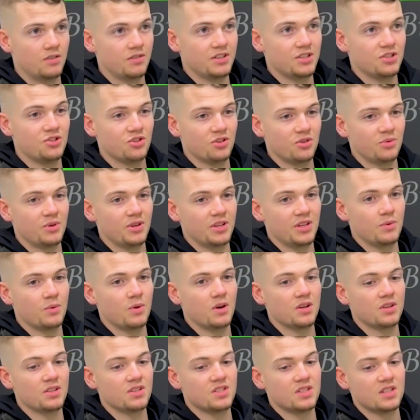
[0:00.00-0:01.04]
enjoy what you
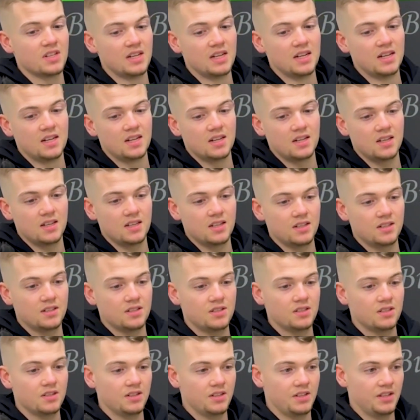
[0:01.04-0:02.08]
want.
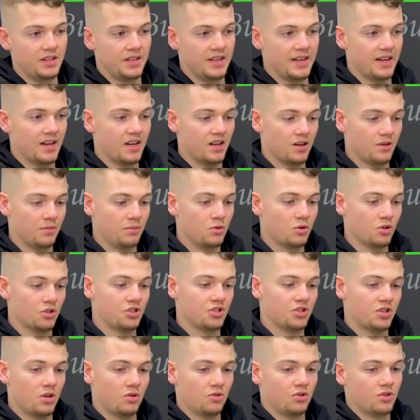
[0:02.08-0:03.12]
And you get a
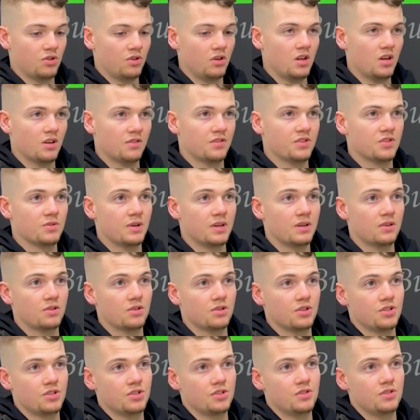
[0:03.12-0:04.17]
good social life as
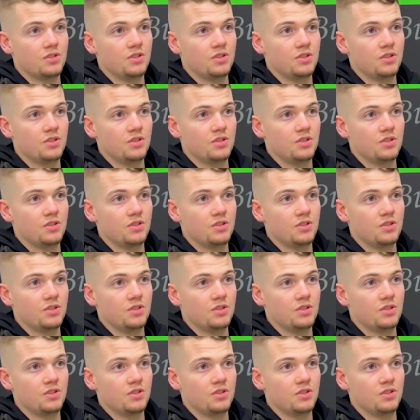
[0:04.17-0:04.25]
well, because